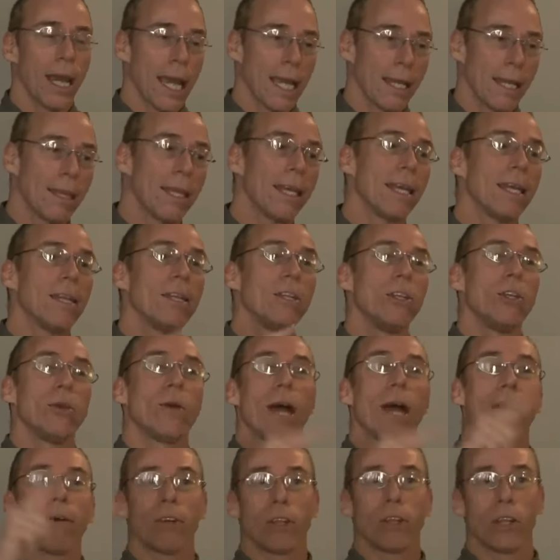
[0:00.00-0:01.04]
And then
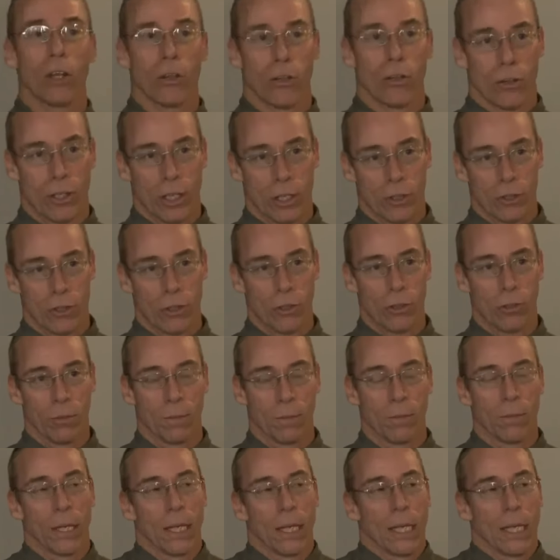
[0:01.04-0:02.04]
you have another issue.